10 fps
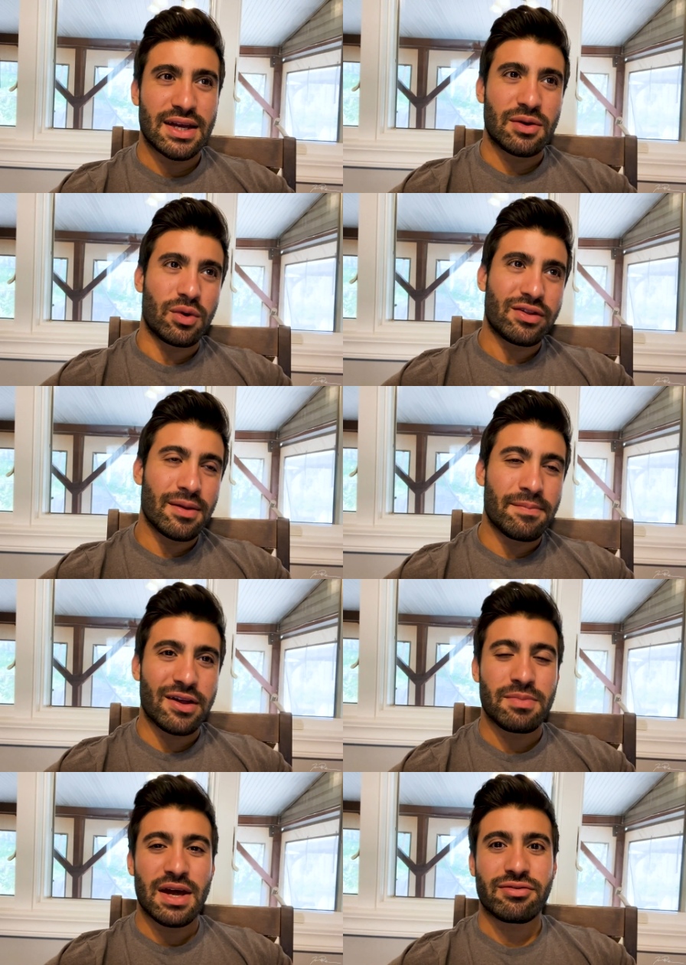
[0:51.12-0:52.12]
what's the
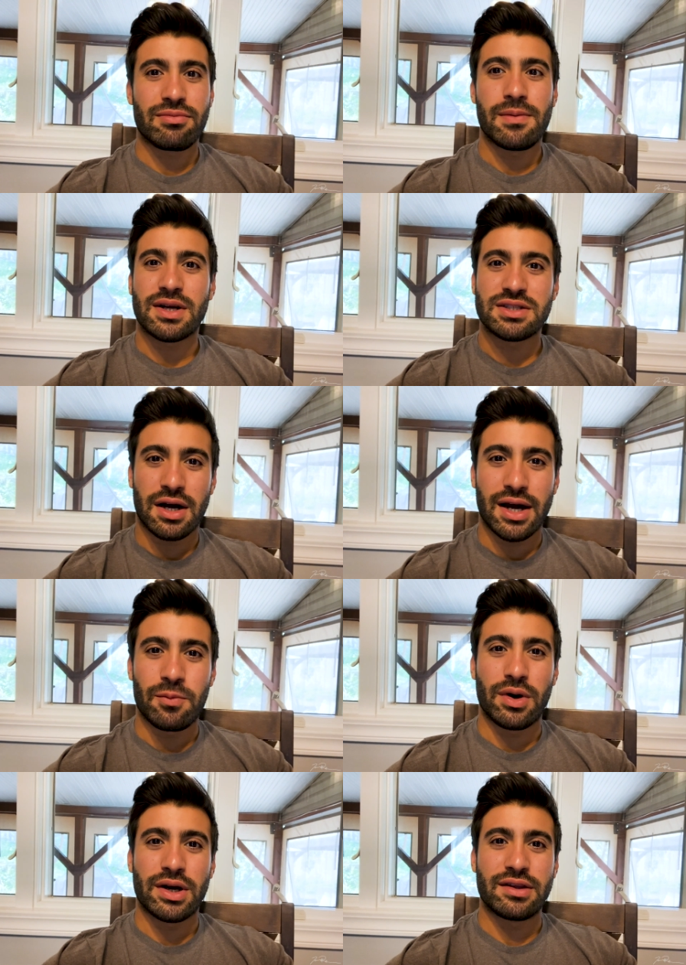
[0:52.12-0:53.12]
best bang for my buck
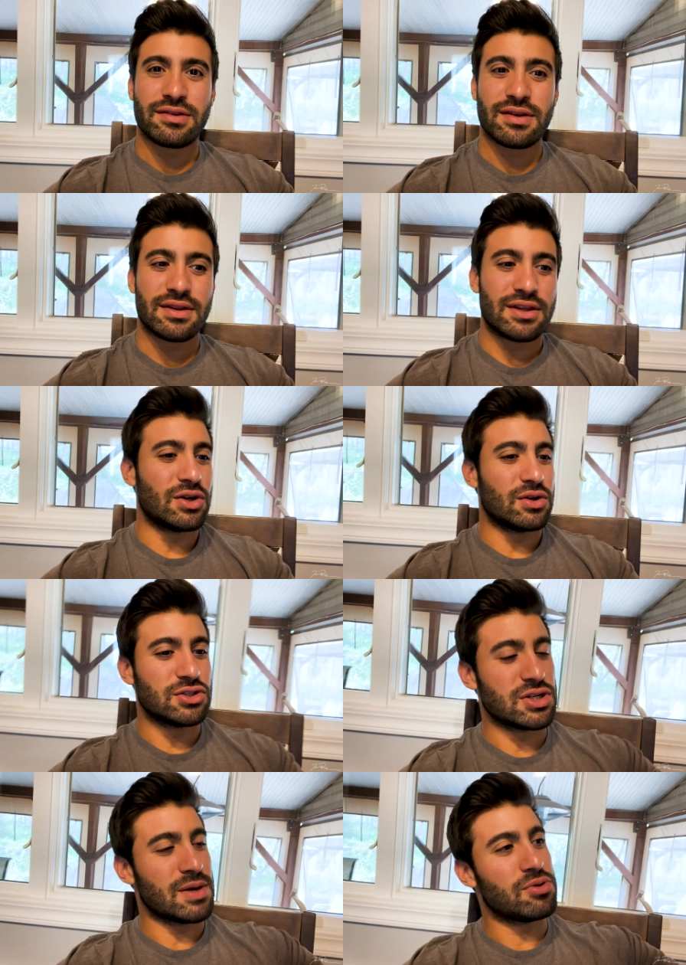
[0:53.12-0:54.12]
time wise? You know,
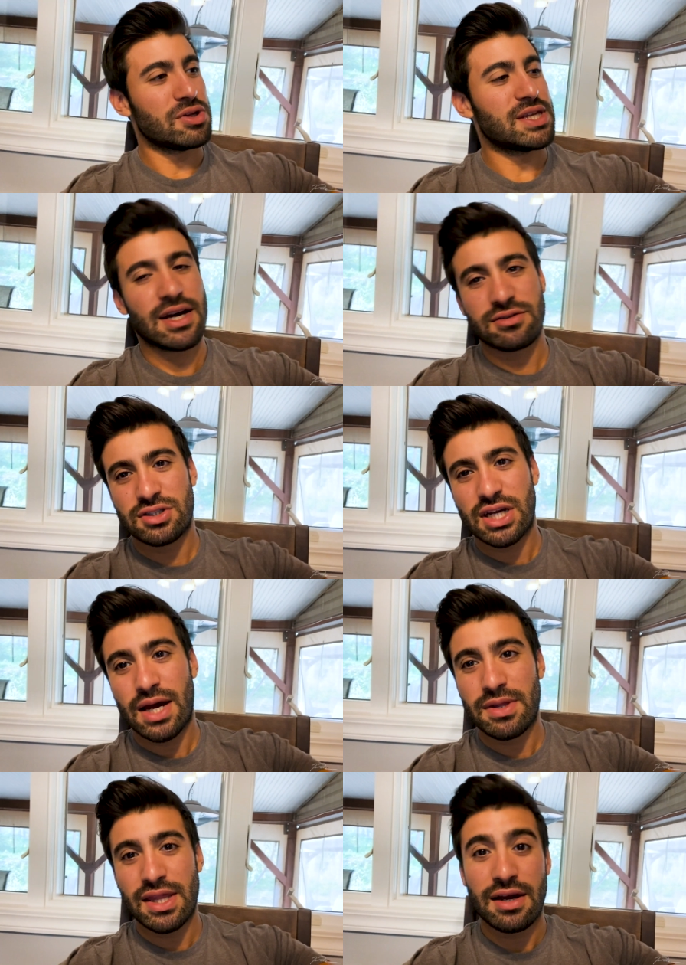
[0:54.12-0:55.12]
should I put the extra
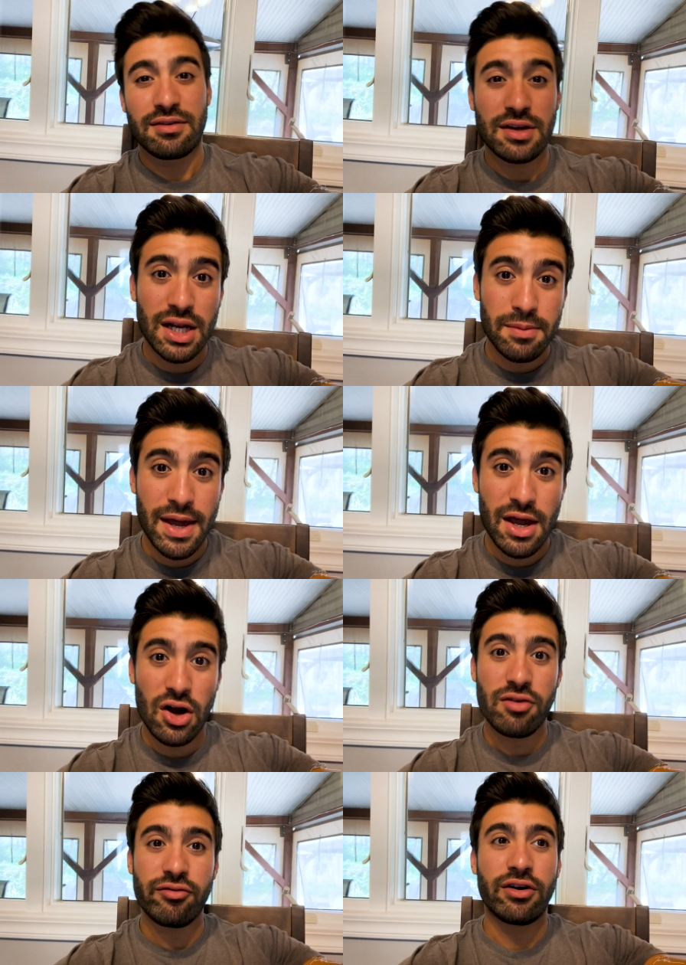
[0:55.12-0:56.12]
time in there? Is it going to pay
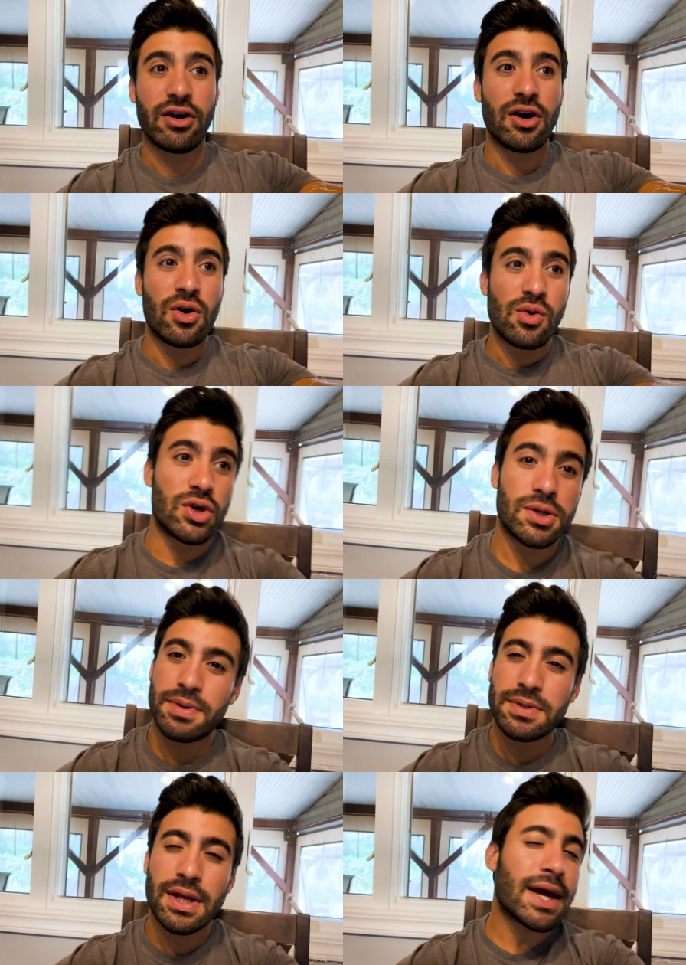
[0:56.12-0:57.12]
off? Or do
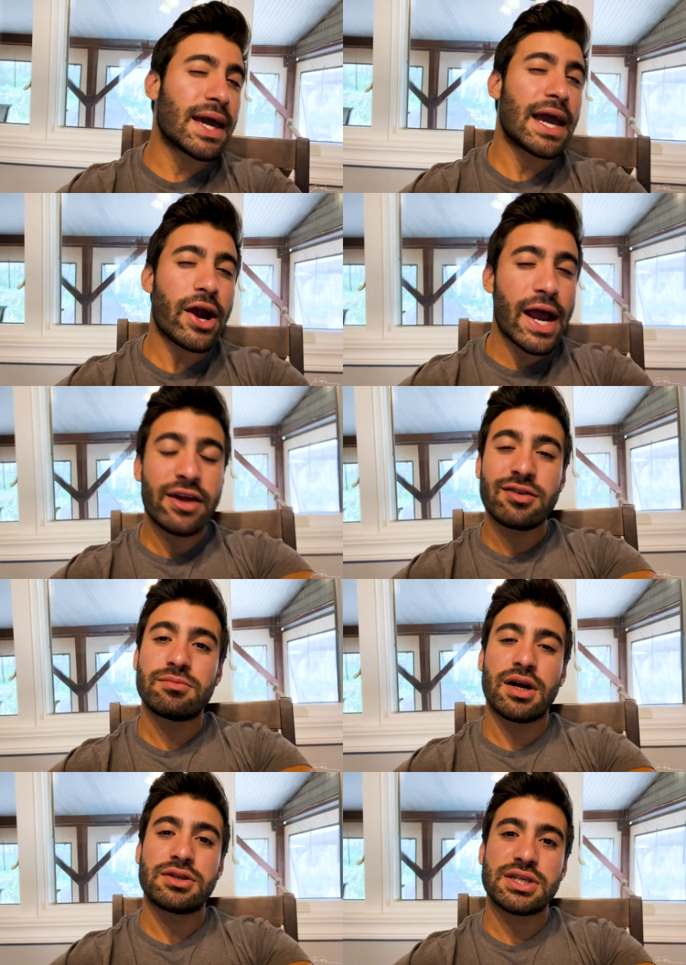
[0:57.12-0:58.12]
people not care as
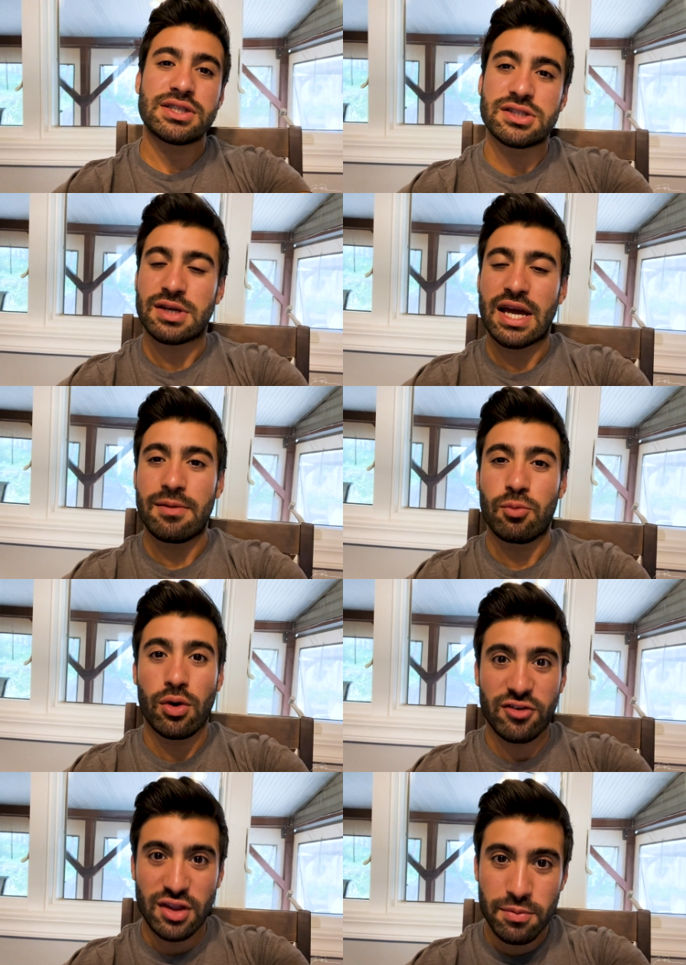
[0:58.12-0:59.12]
much and just care
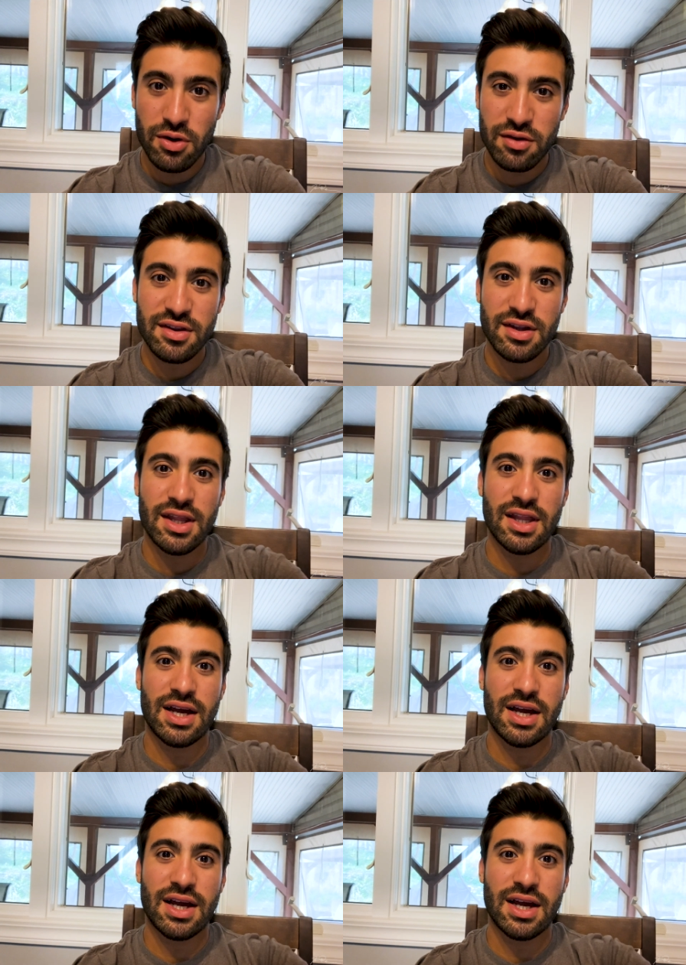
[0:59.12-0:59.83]
more for the person than the